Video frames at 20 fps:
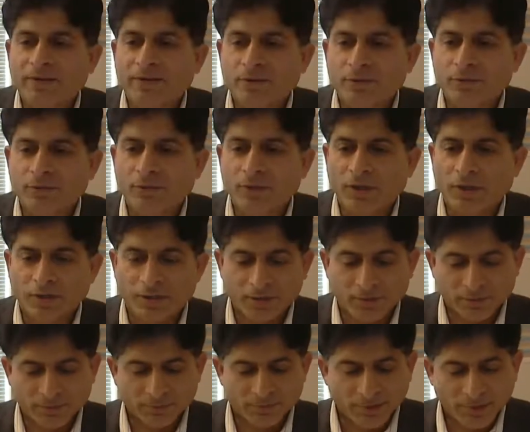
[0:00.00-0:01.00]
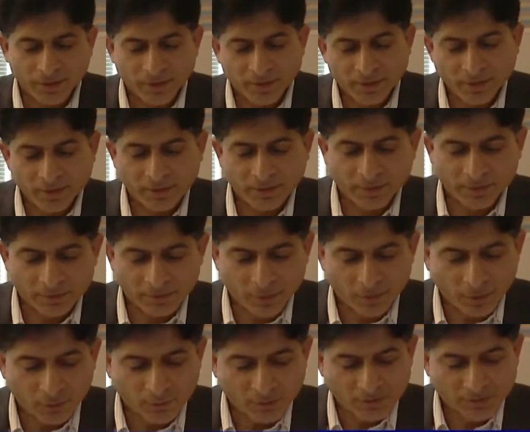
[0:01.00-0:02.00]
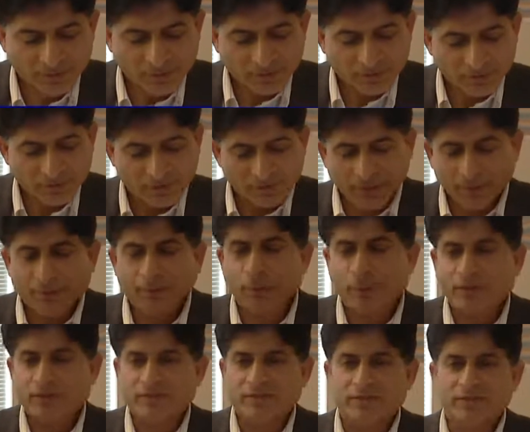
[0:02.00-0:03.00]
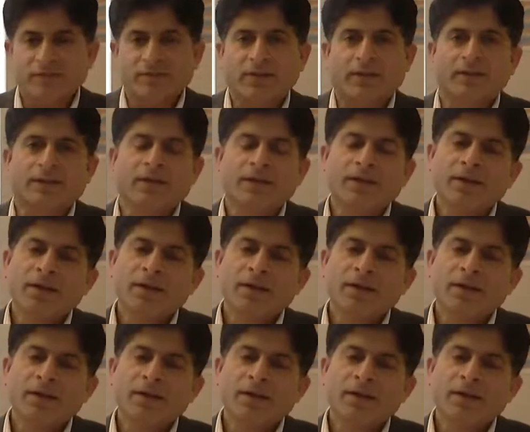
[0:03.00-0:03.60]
to Neal and Tom, is there are a couple of questions that